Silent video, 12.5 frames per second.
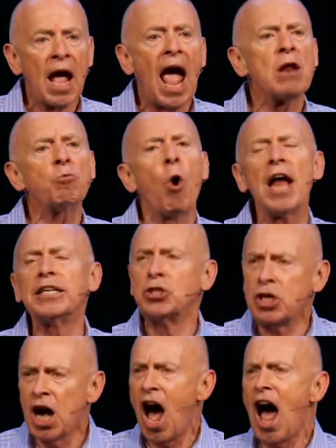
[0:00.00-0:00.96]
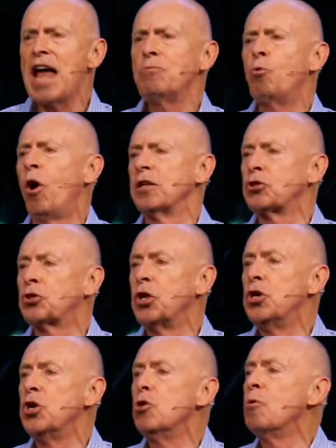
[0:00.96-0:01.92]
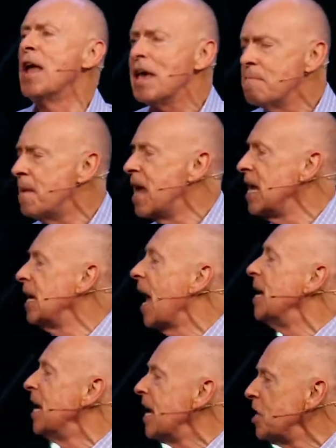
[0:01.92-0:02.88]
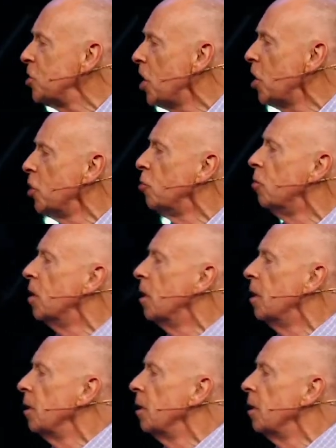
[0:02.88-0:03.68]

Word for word: And what God wants to do in me and in you